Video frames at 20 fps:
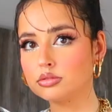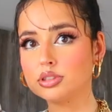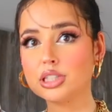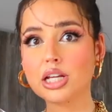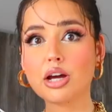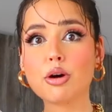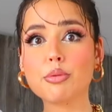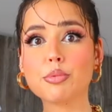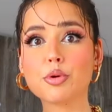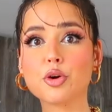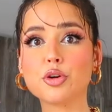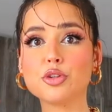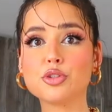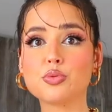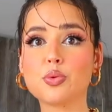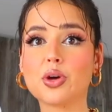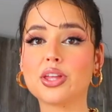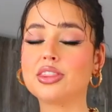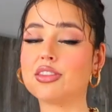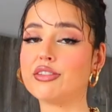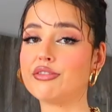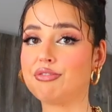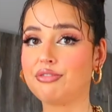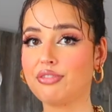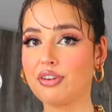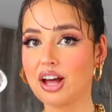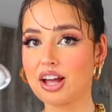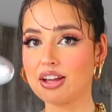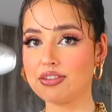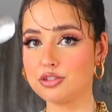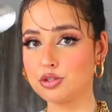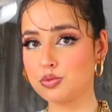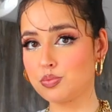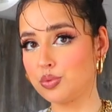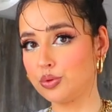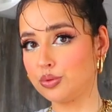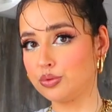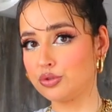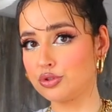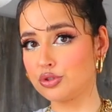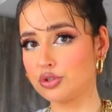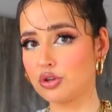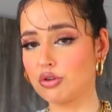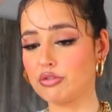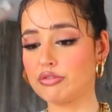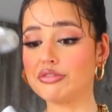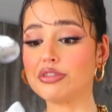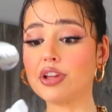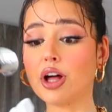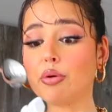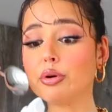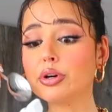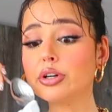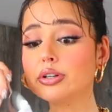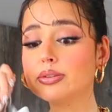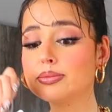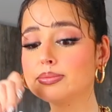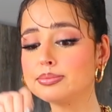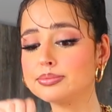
Now I'm going to add the 5 spoons of flour.